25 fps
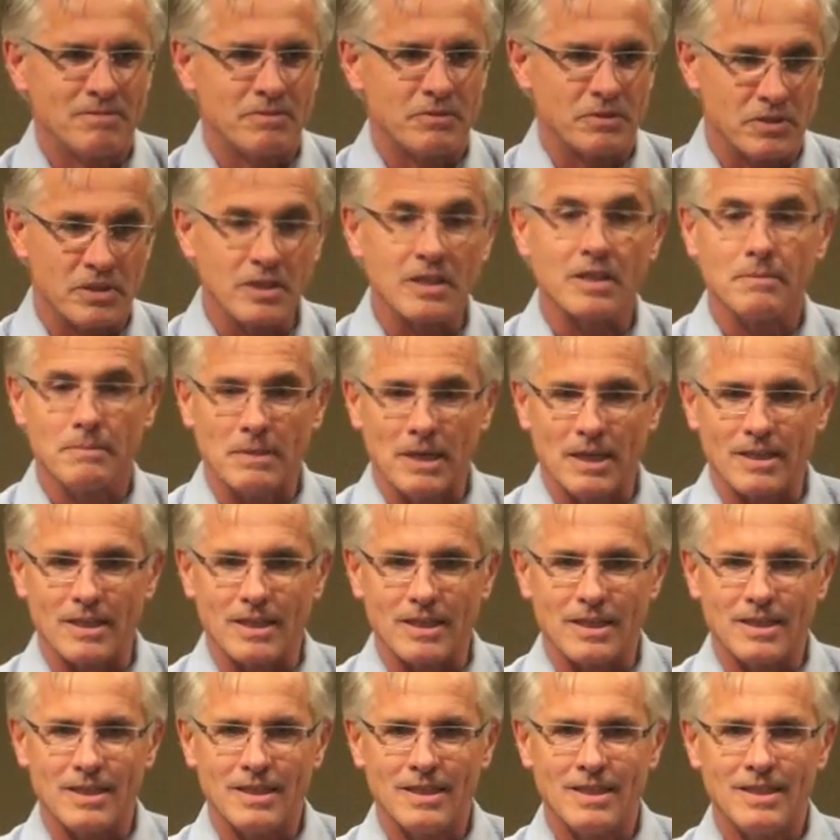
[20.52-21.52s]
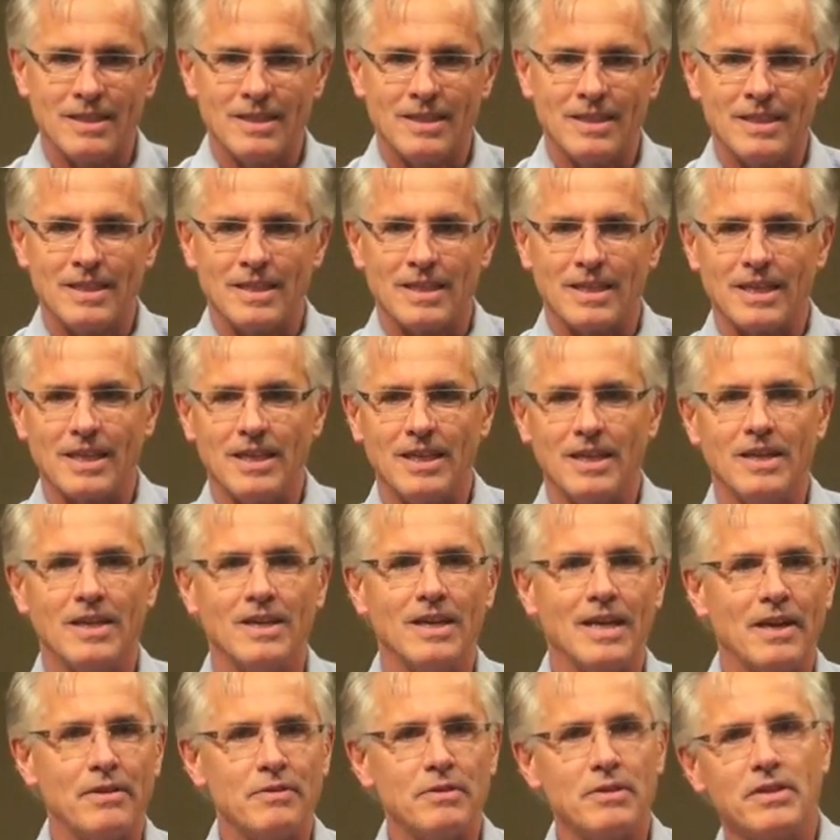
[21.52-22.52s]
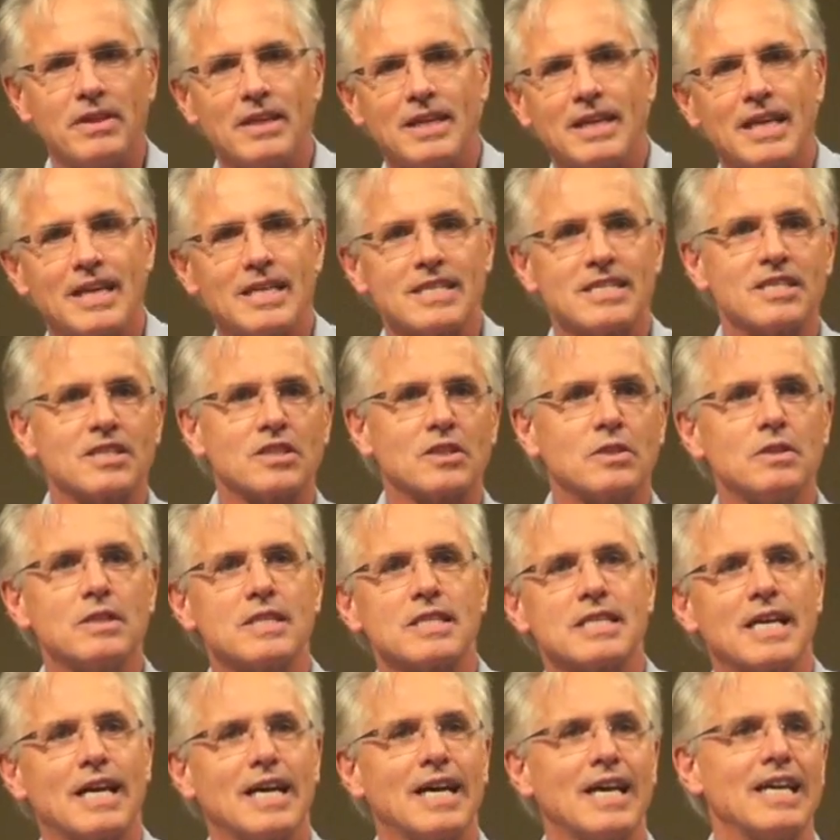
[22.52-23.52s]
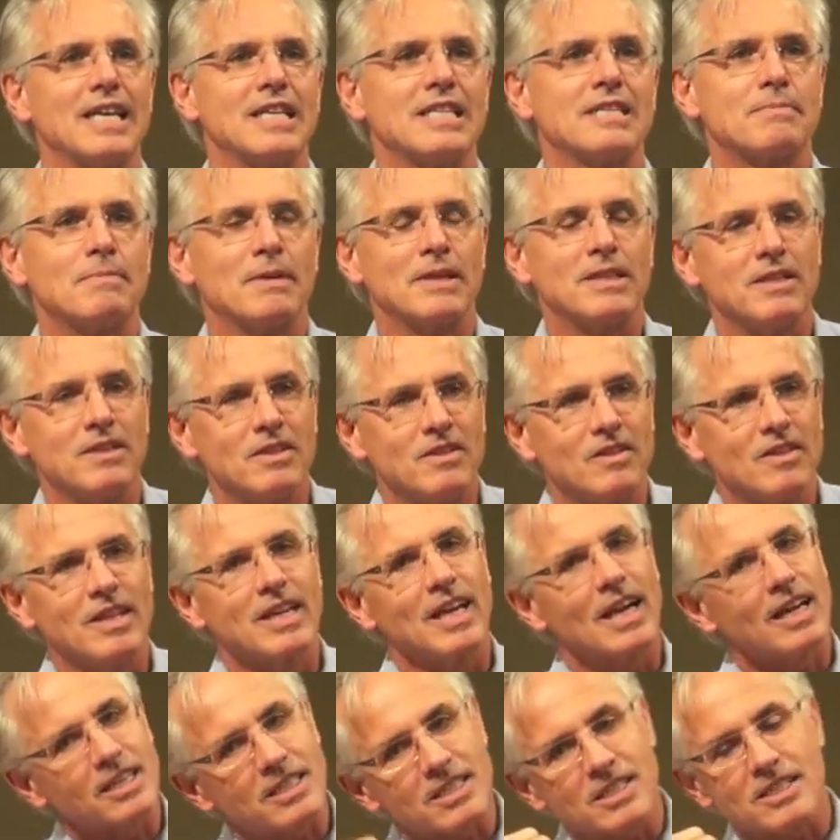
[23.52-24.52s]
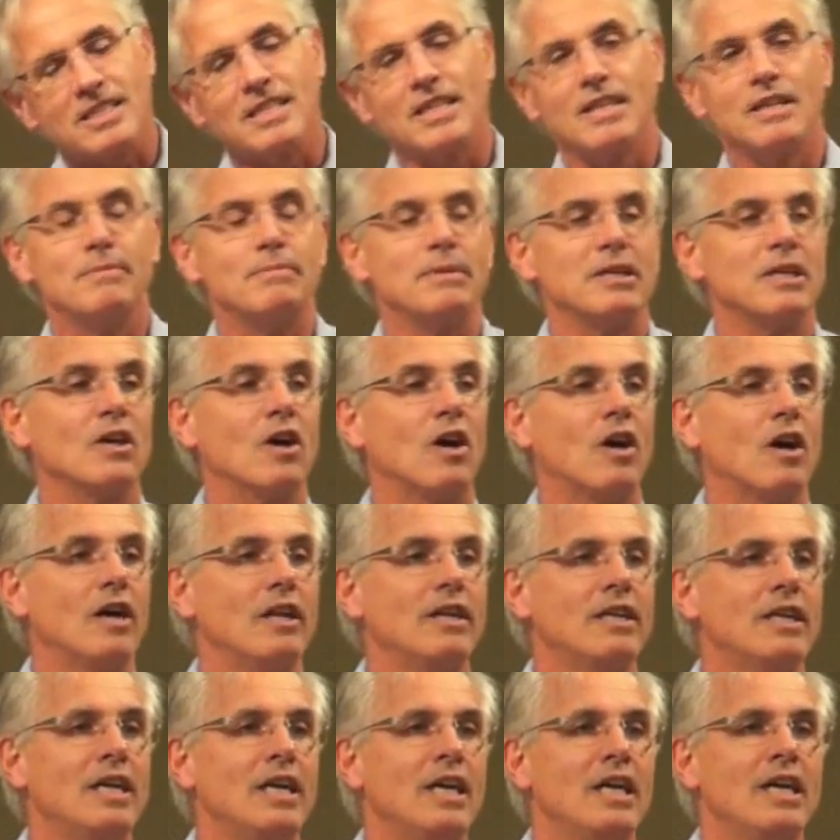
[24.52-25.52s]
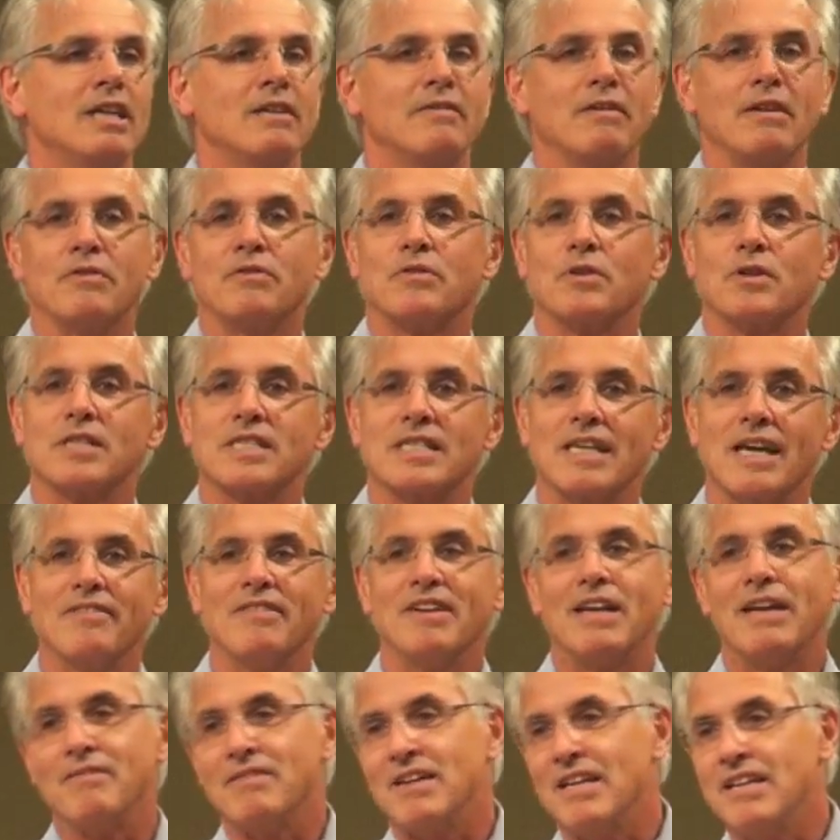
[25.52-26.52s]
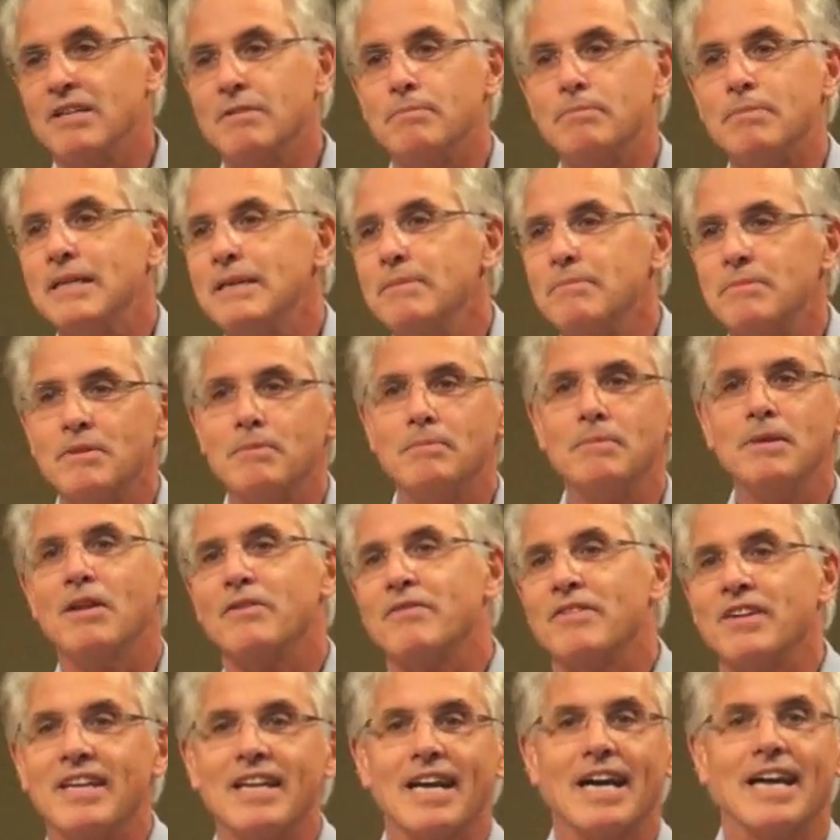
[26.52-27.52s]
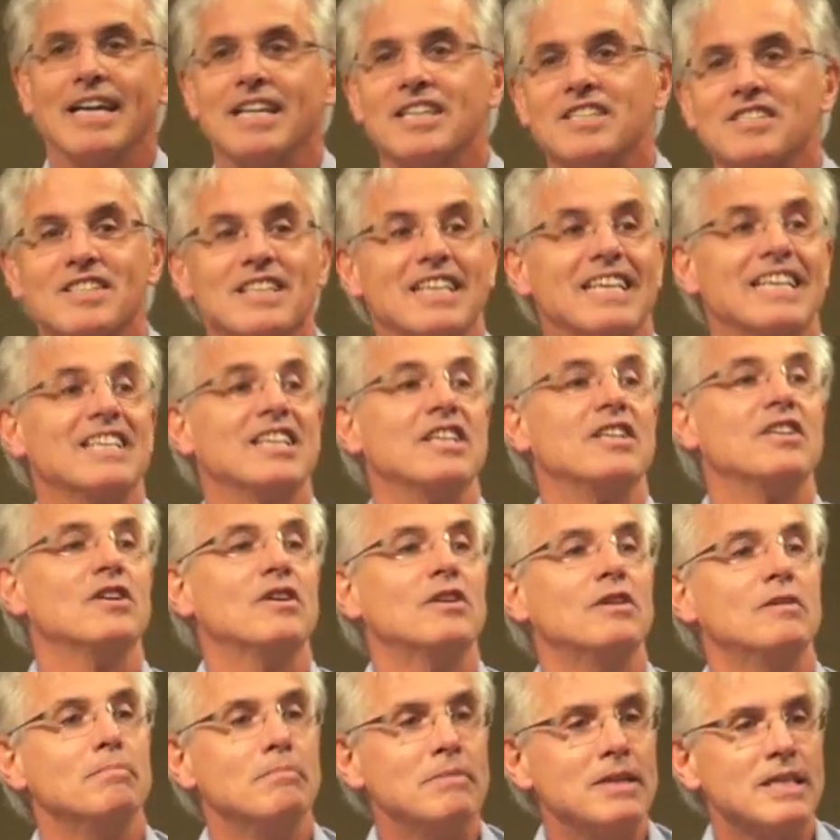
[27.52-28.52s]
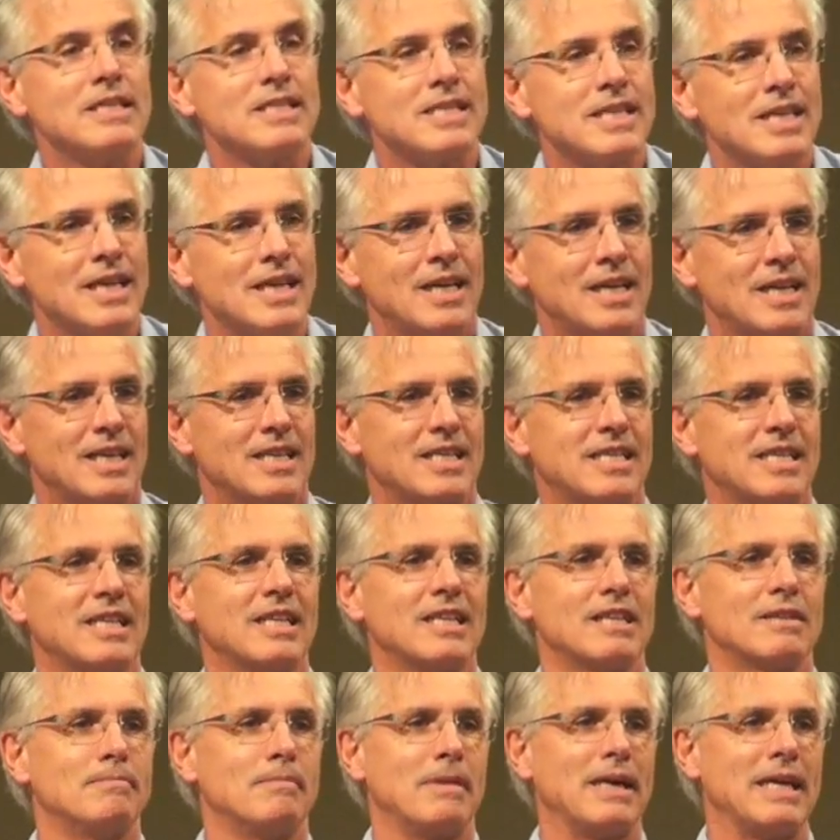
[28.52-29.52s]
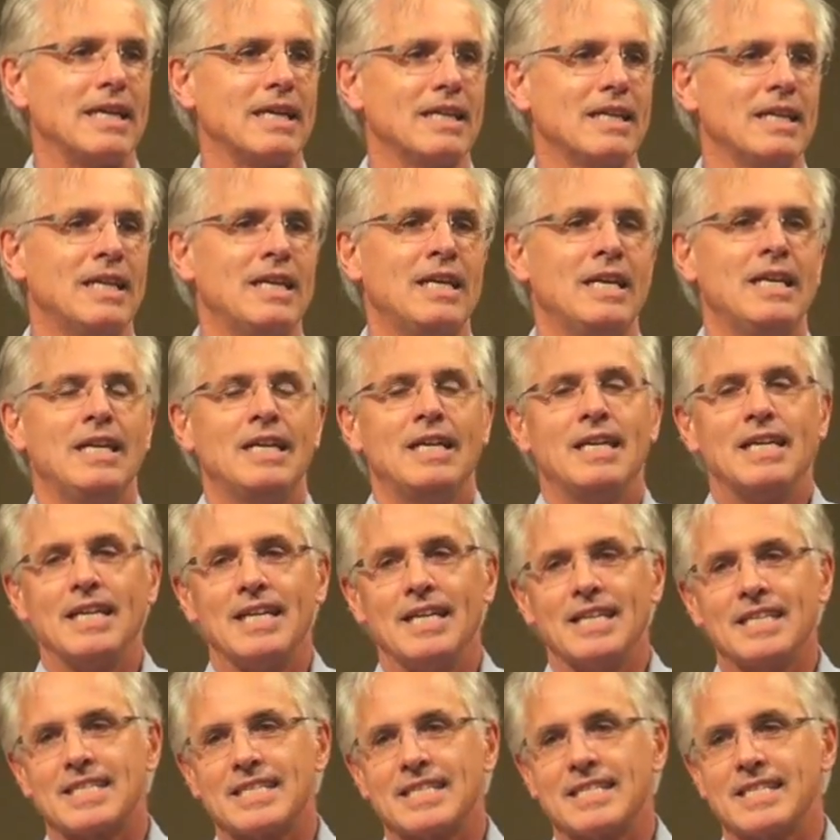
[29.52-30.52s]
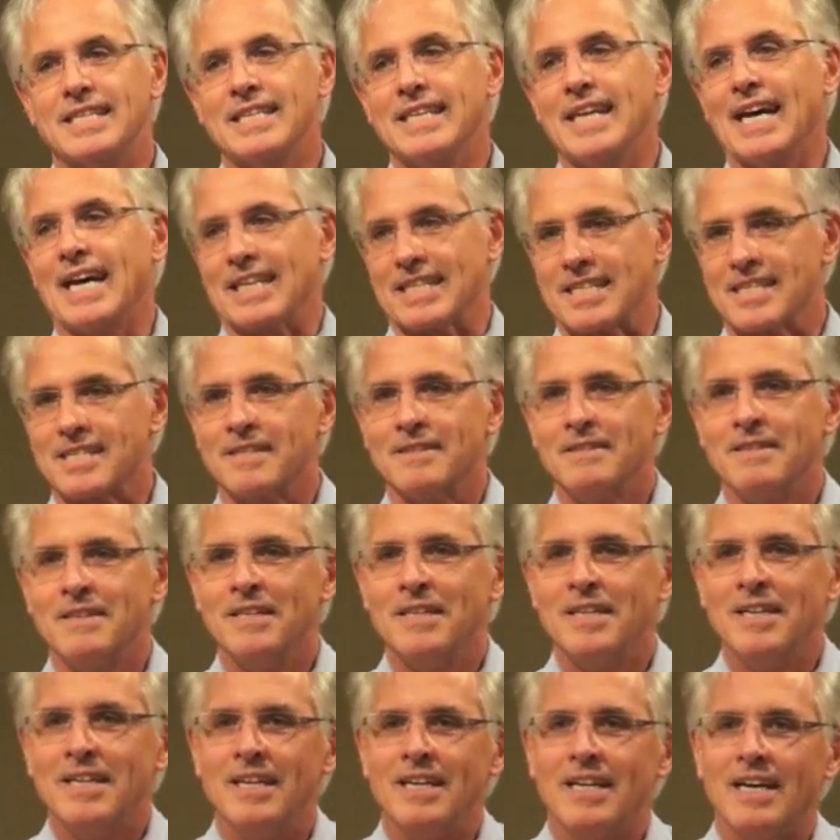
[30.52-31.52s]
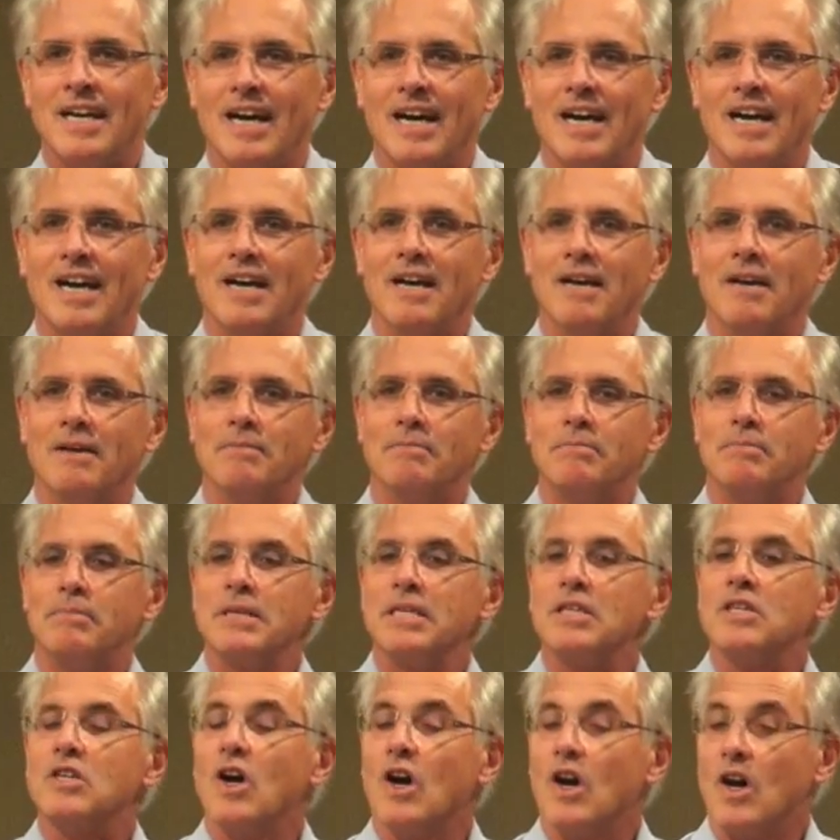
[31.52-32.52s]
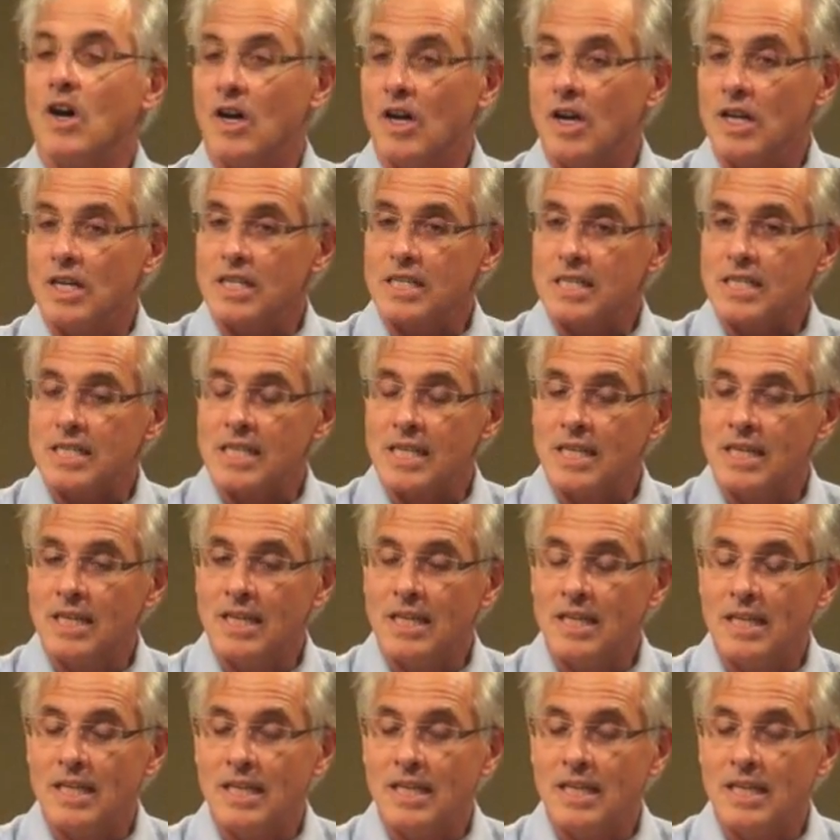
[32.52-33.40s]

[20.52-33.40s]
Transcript: if you think about it. You know, everything has its good sides, but you know, the youngsters now being on 24/7, having a little beep in the middle of the night so that they don't miss a single mail. It's nuts. Because